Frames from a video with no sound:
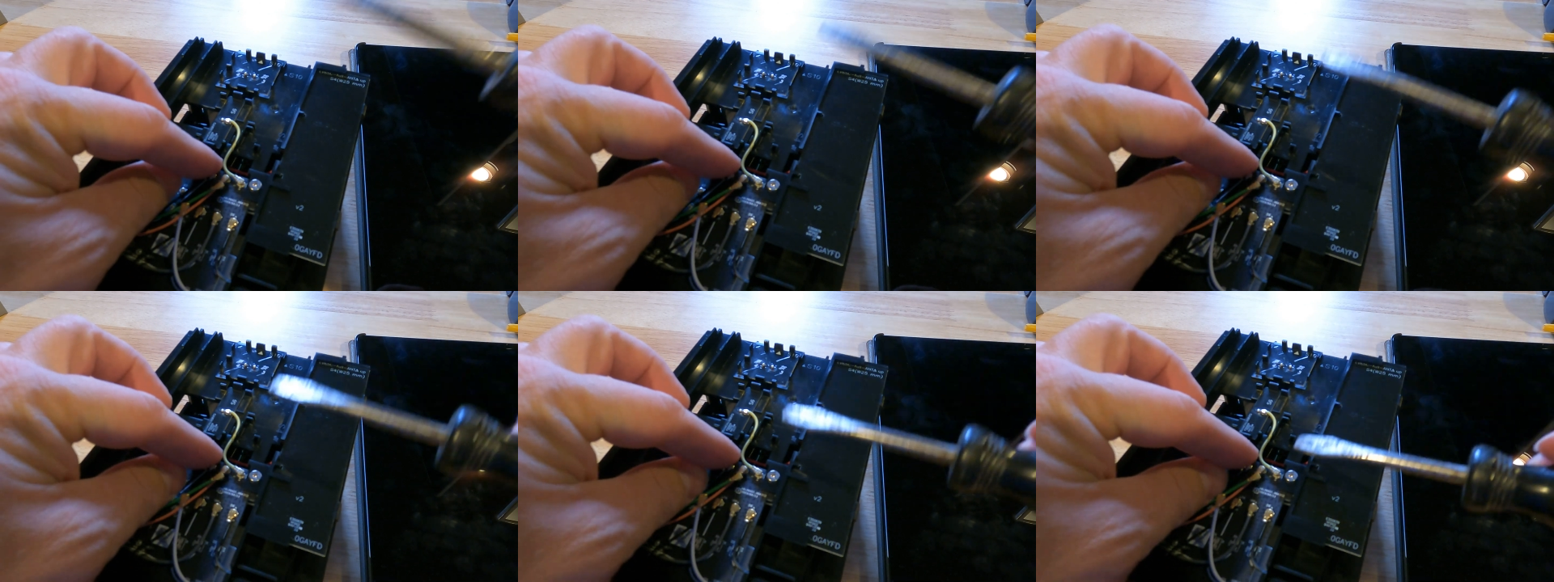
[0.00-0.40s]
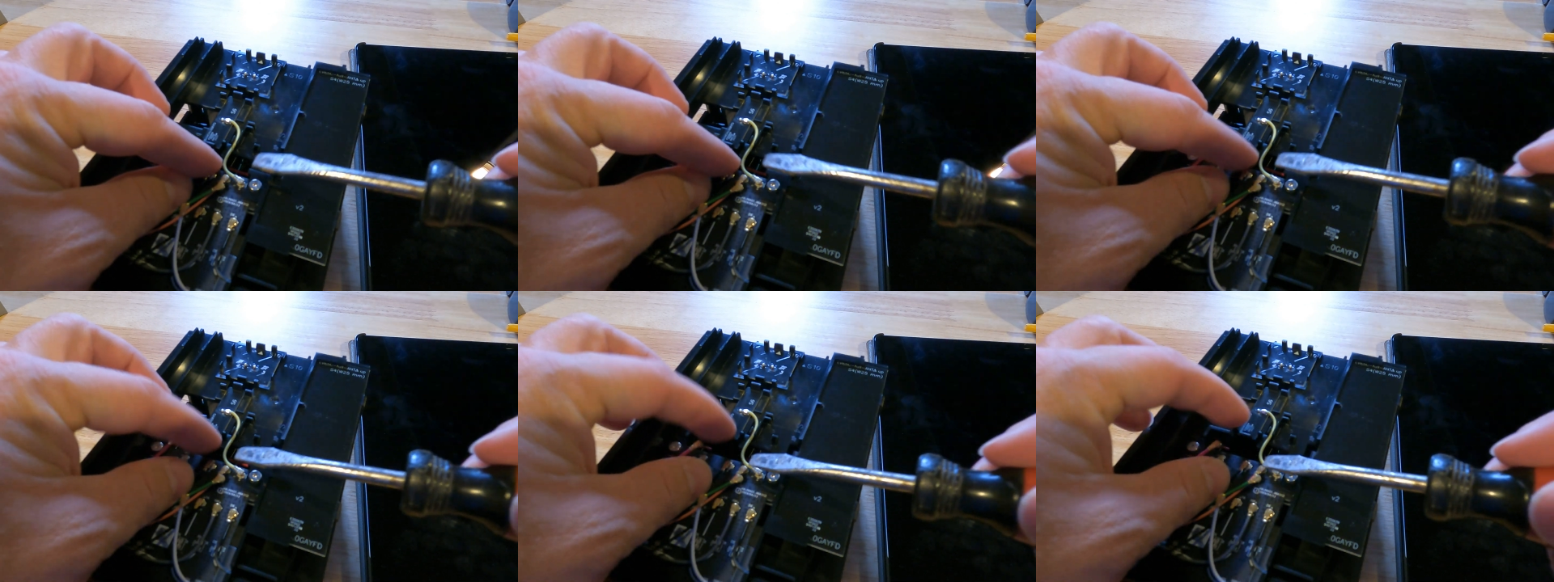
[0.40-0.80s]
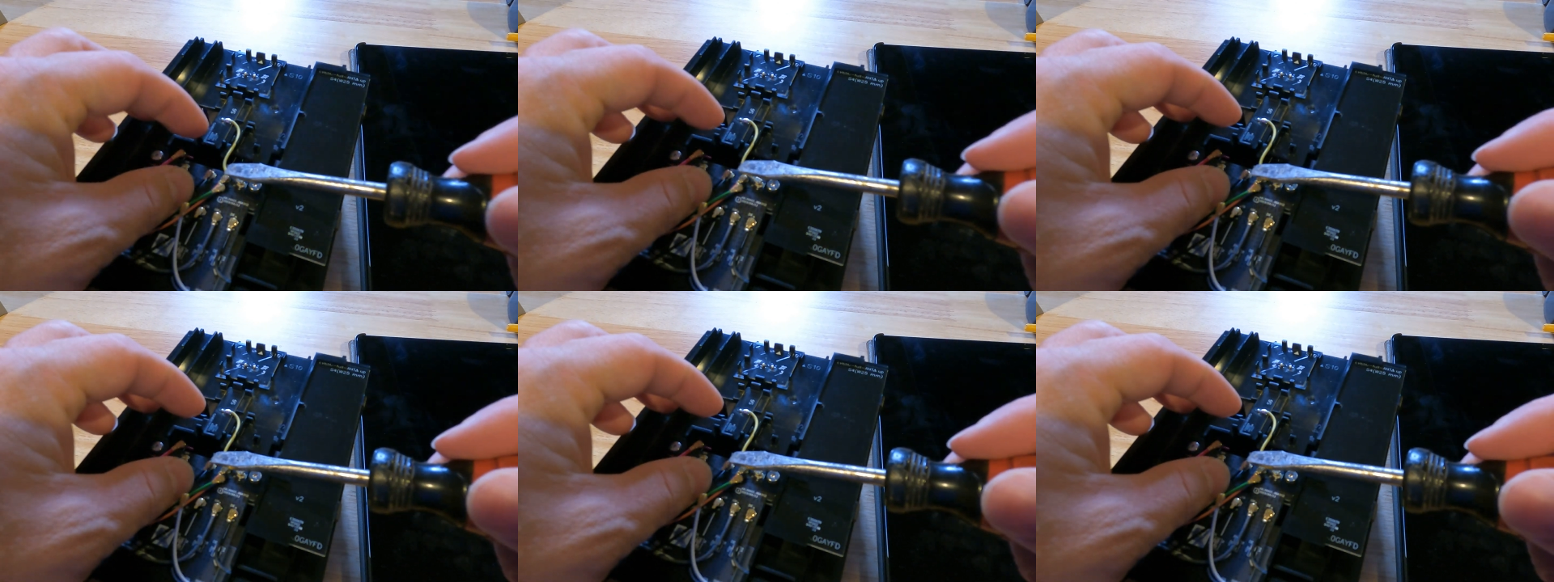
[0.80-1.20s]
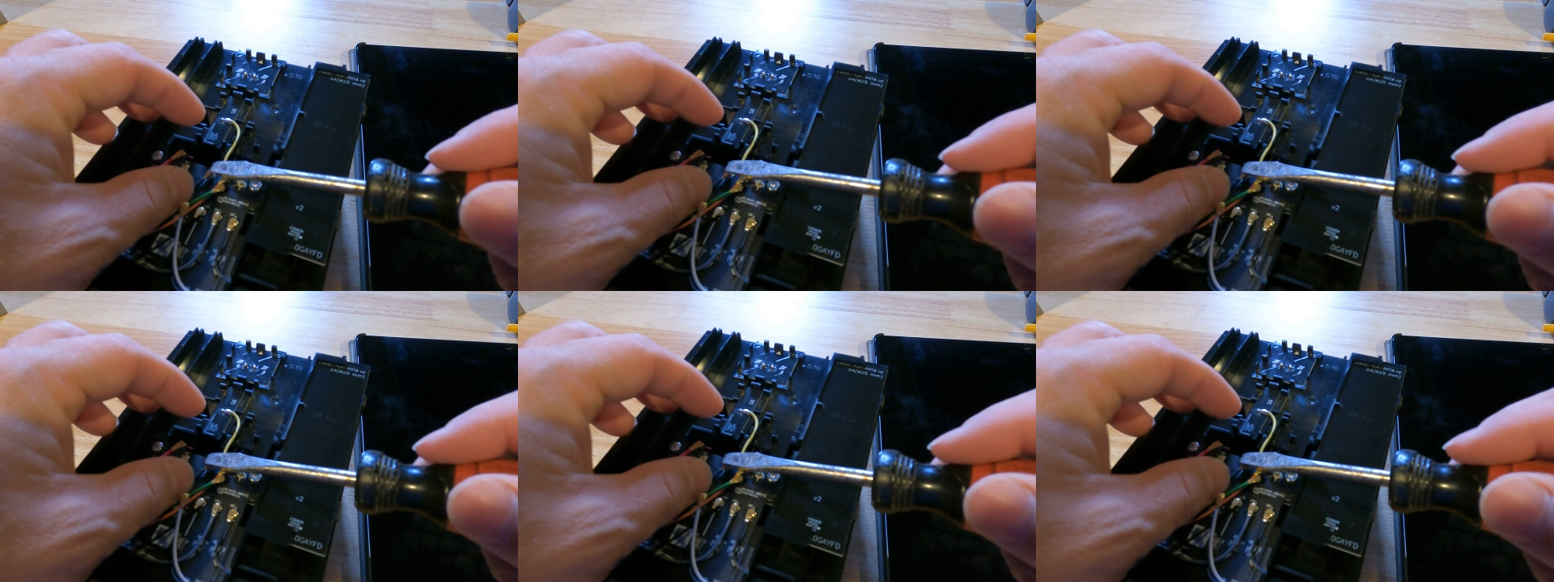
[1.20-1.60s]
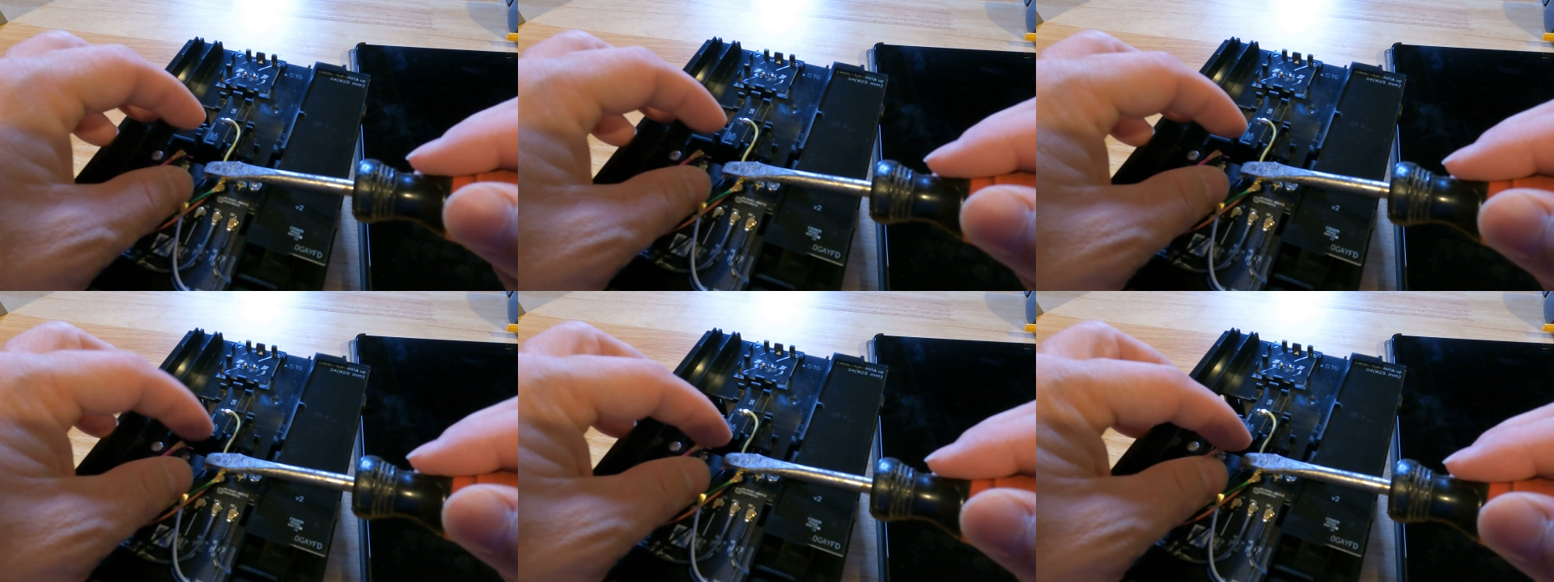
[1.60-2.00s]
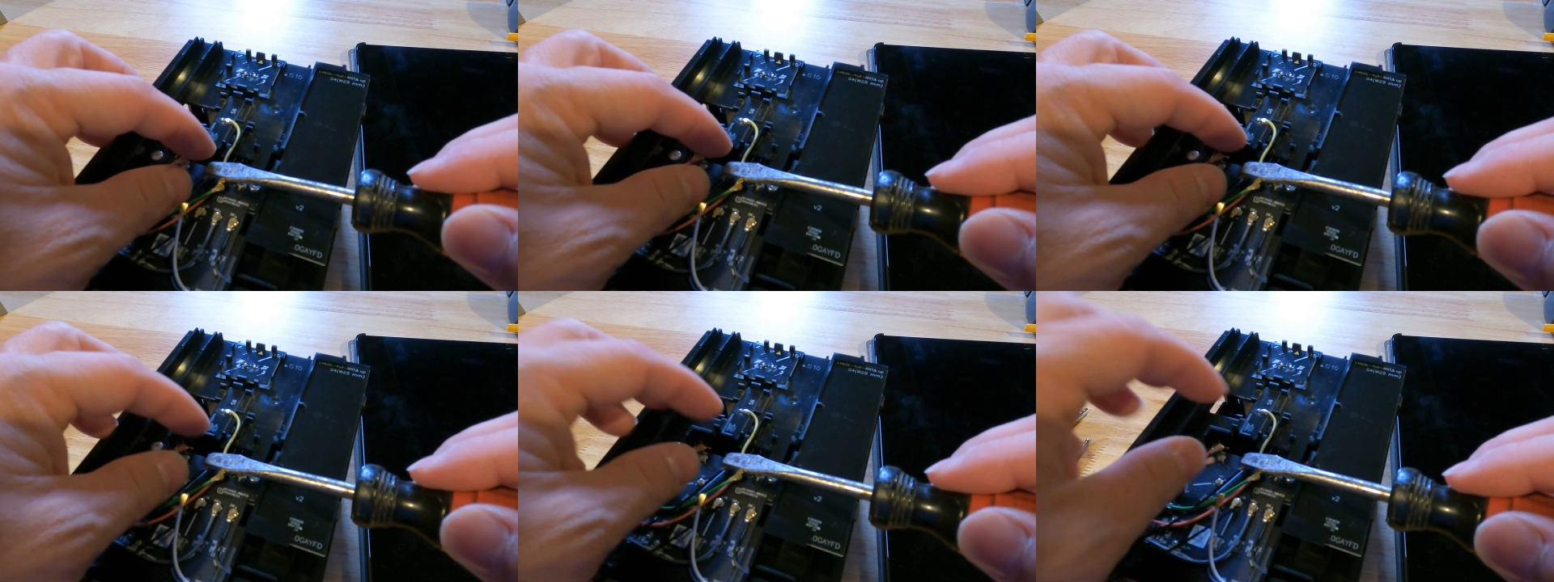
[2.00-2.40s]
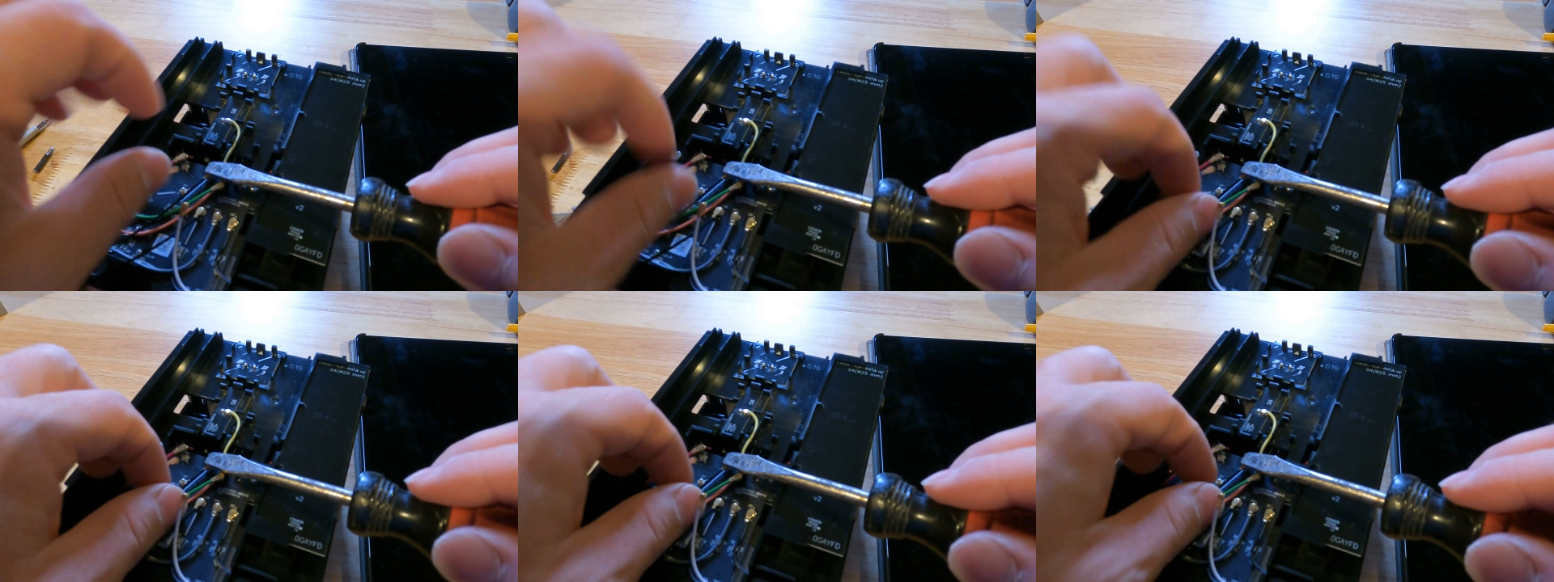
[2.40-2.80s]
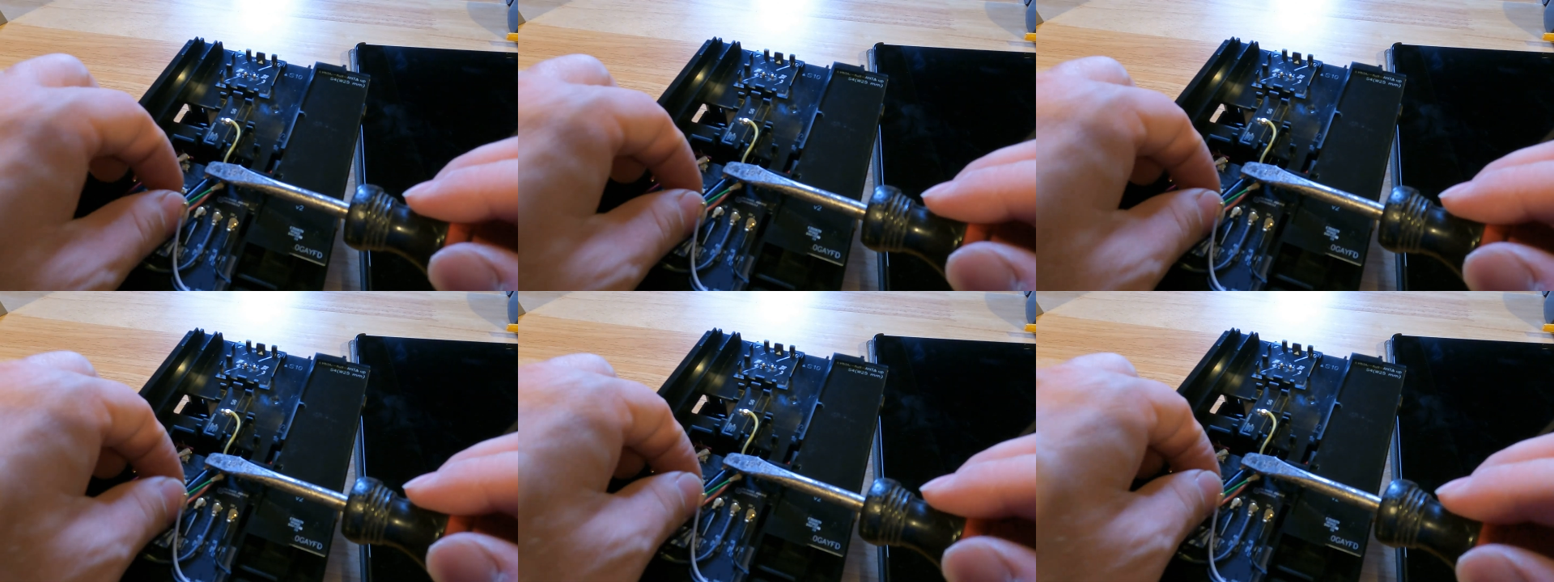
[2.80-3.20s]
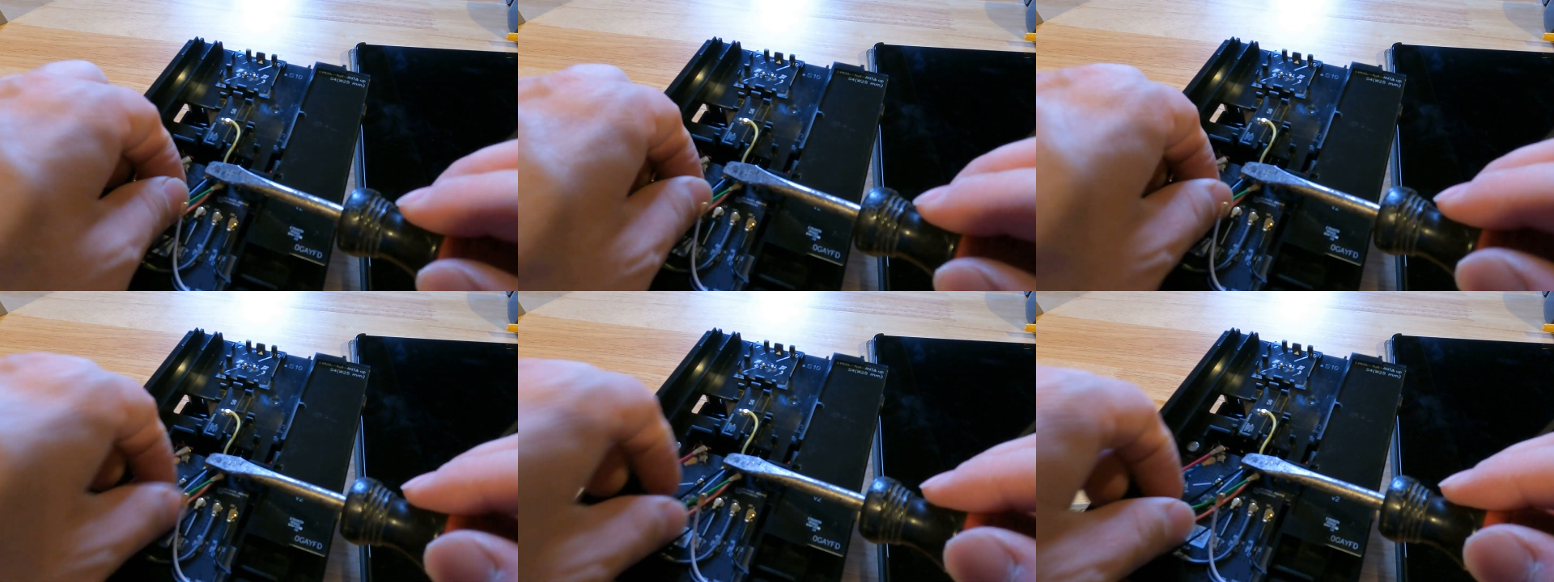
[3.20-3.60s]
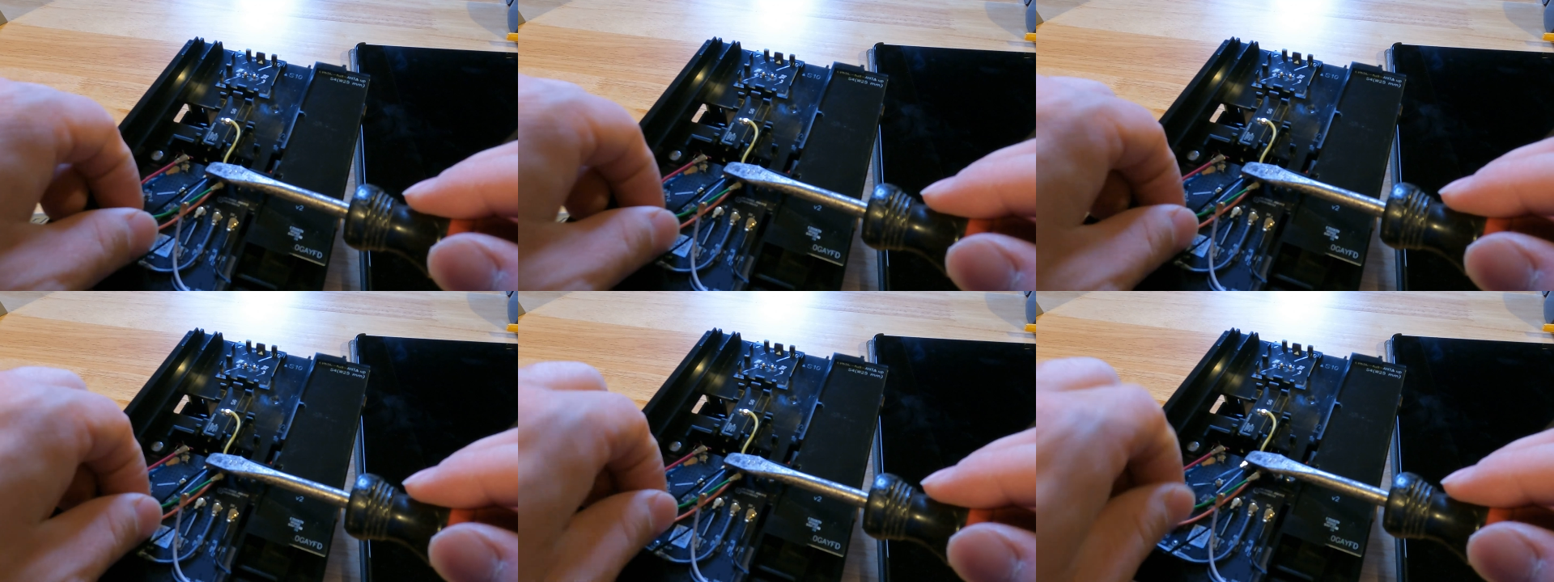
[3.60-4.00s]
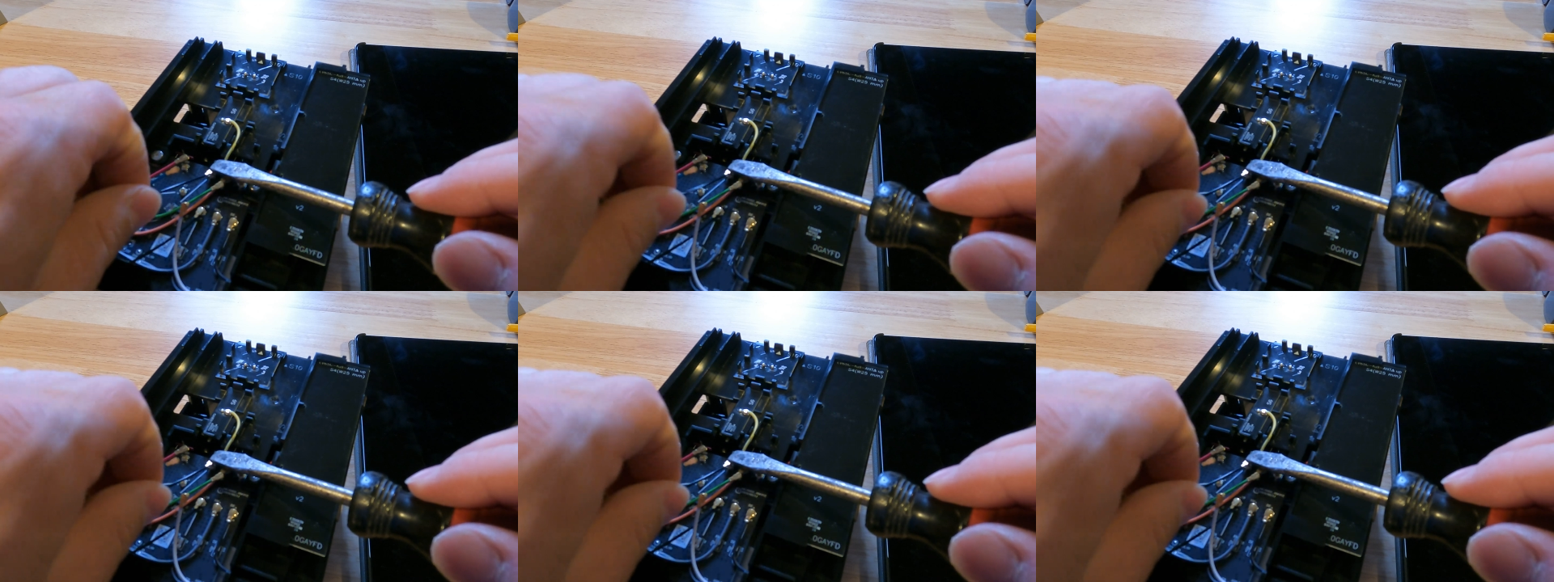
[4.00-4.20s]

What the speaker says: [unreadable: no face in view]